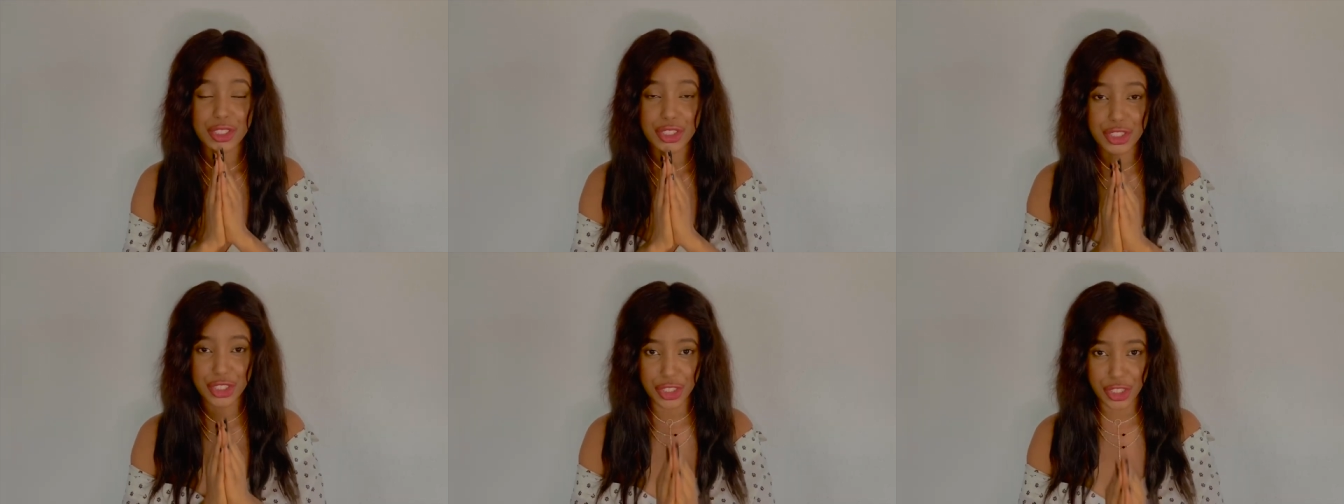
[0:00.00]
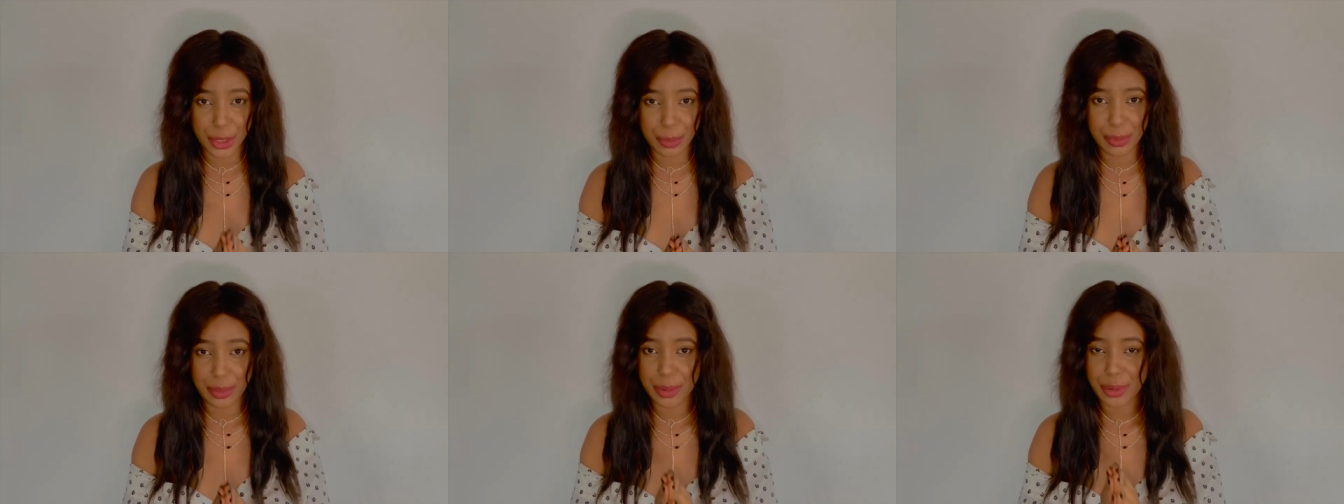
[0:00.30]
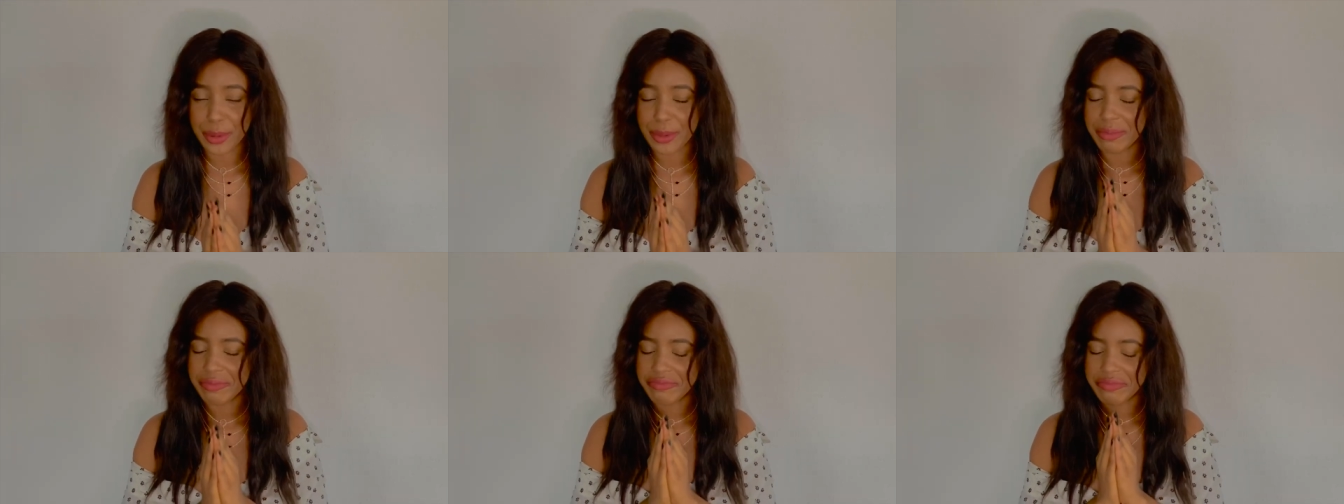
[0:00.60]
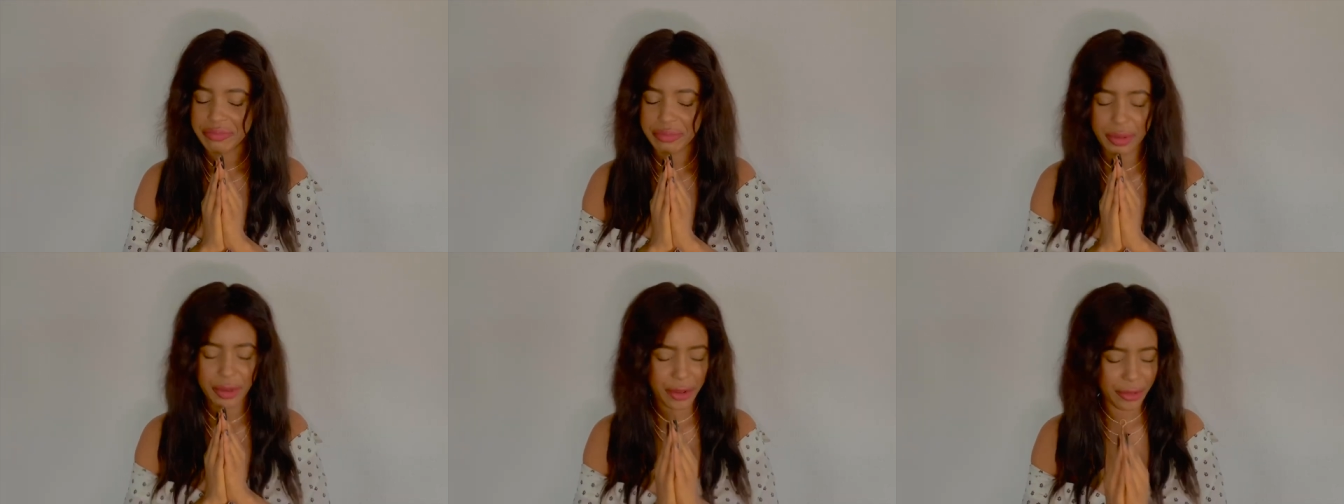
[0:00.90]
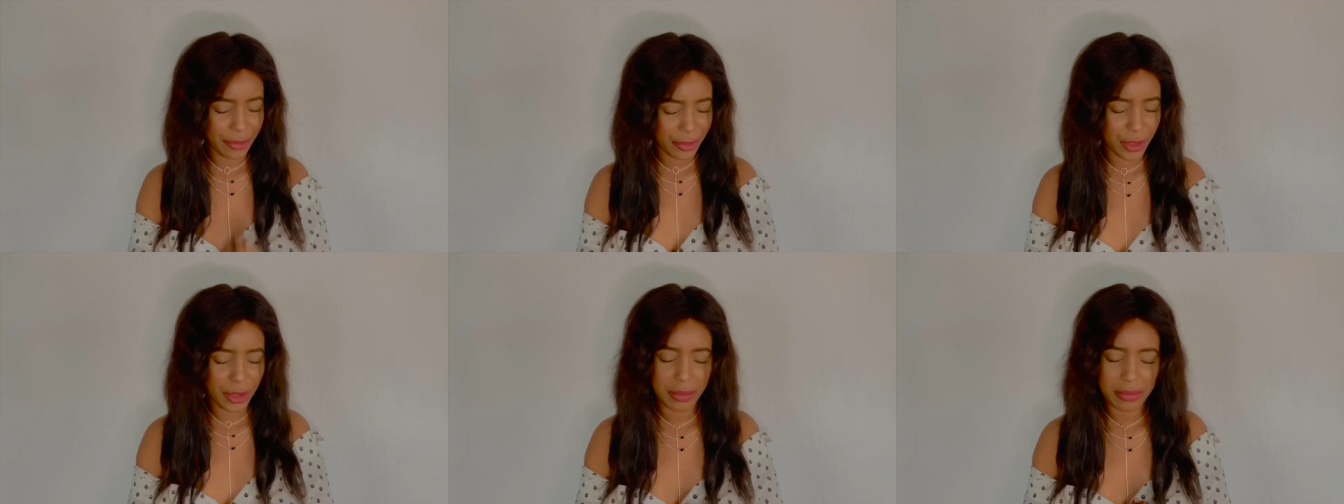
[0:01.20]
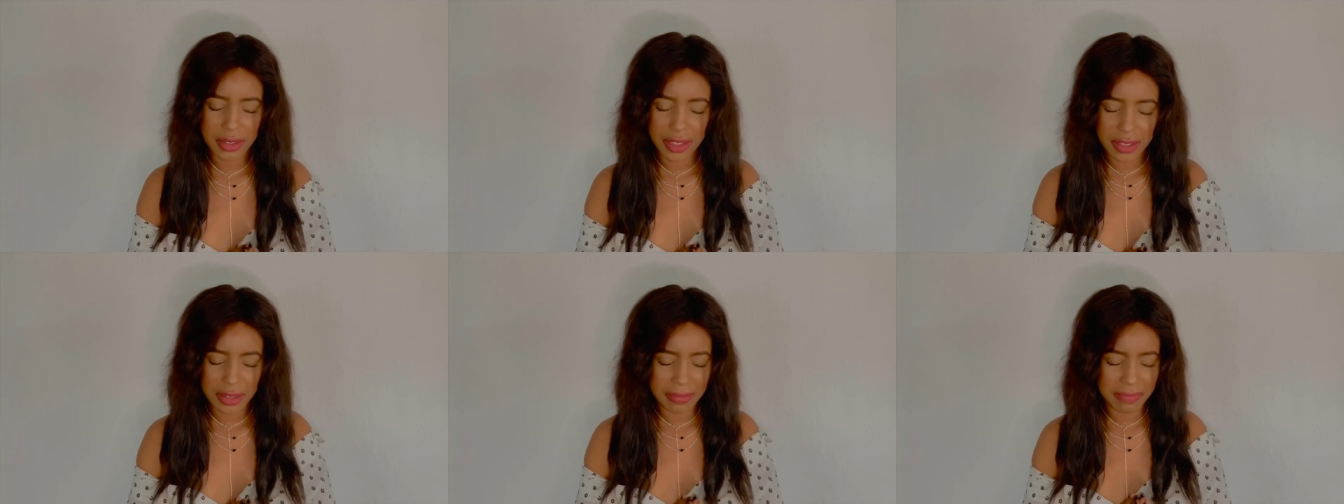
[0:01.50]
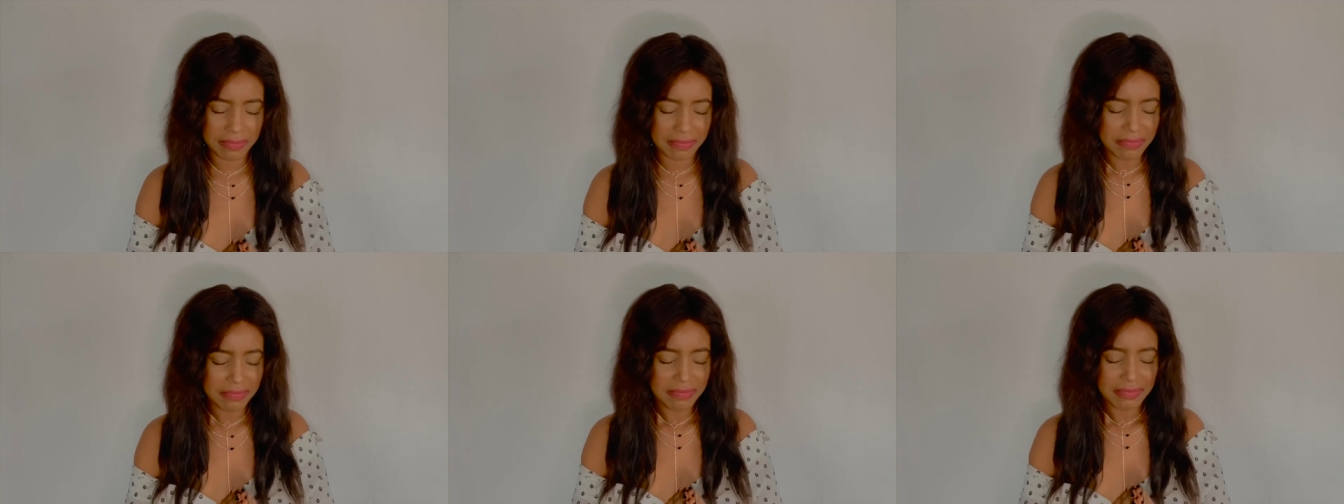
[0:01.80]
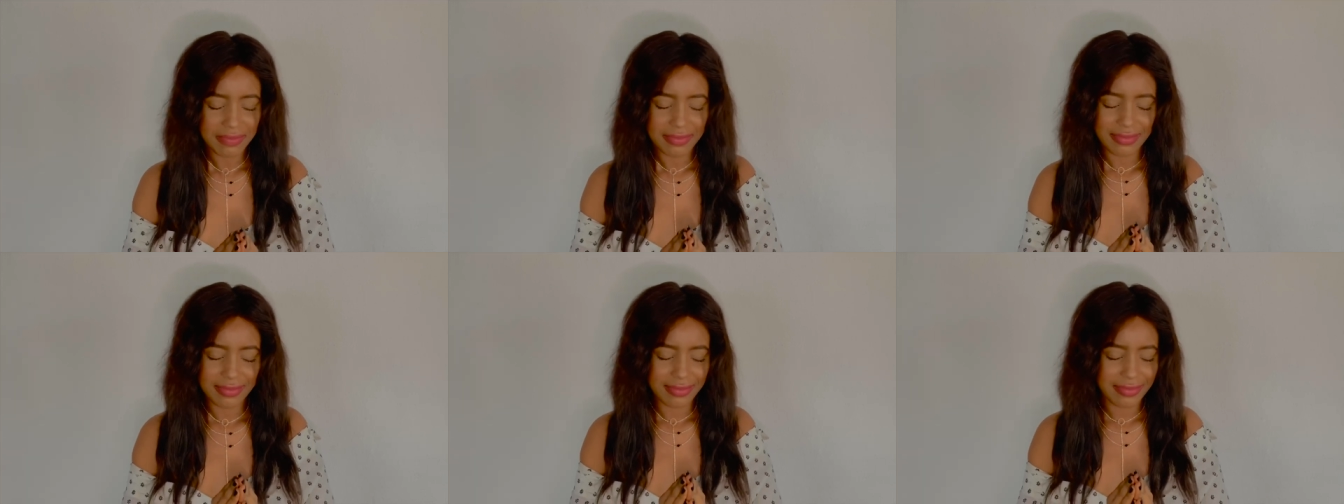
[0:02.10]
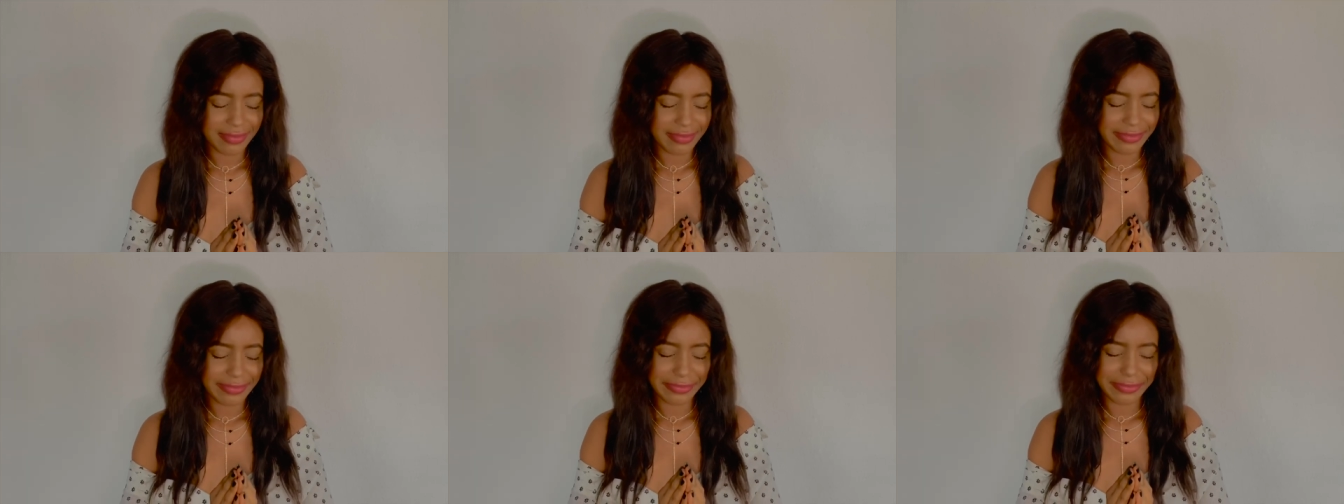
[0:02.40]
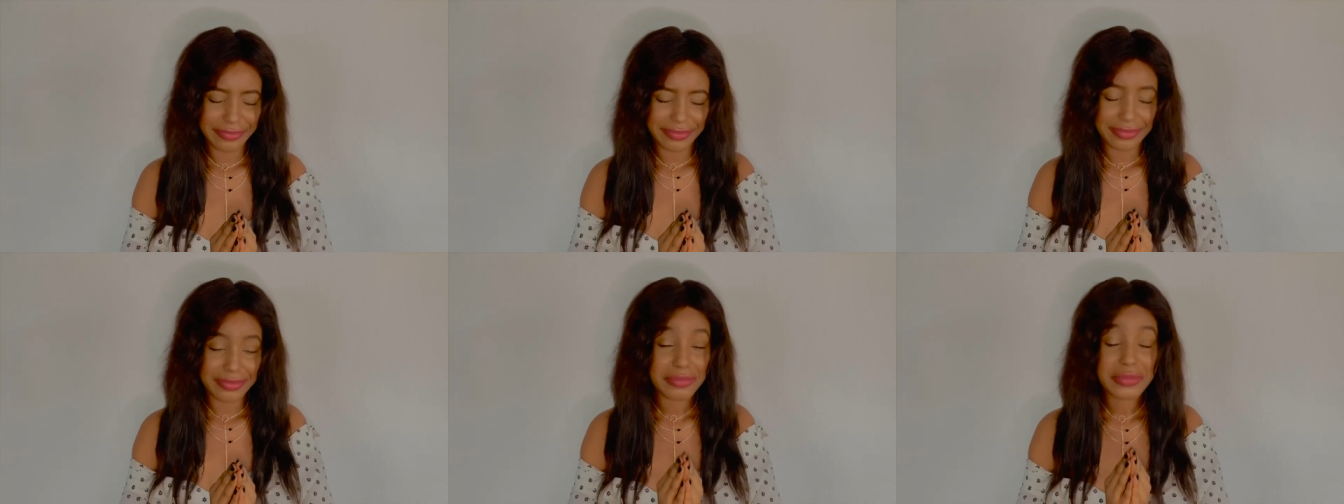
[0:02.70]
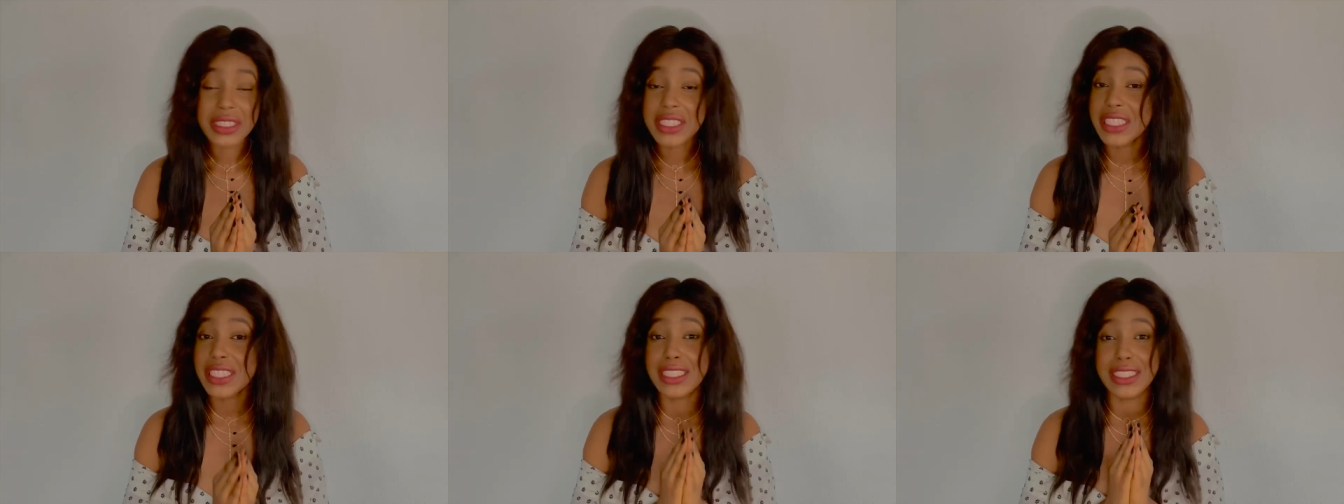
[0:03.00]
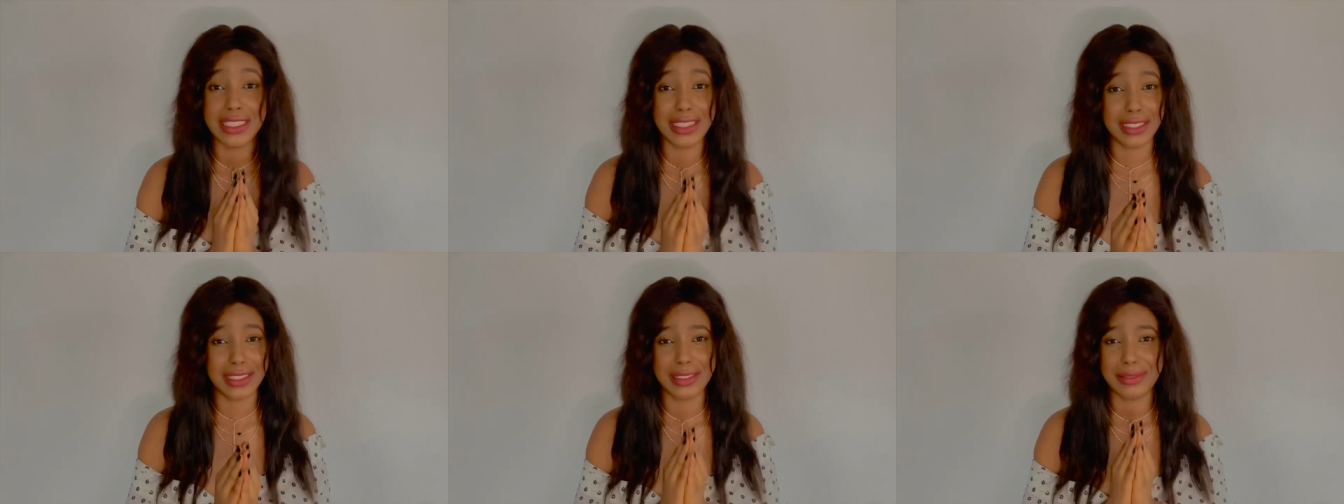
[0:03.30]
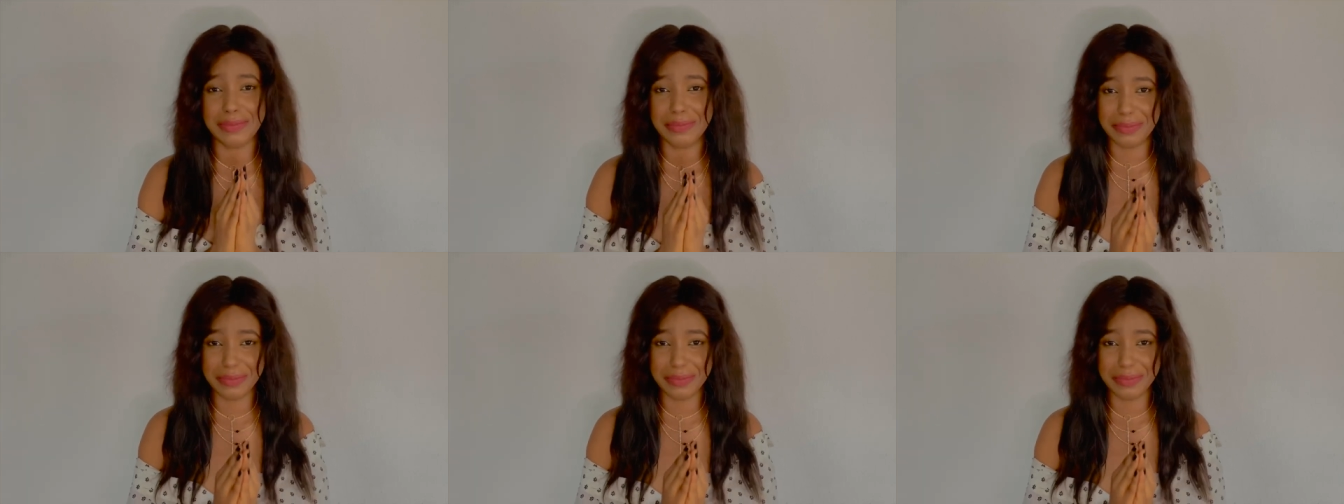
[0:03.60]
cheap perfumes. Please,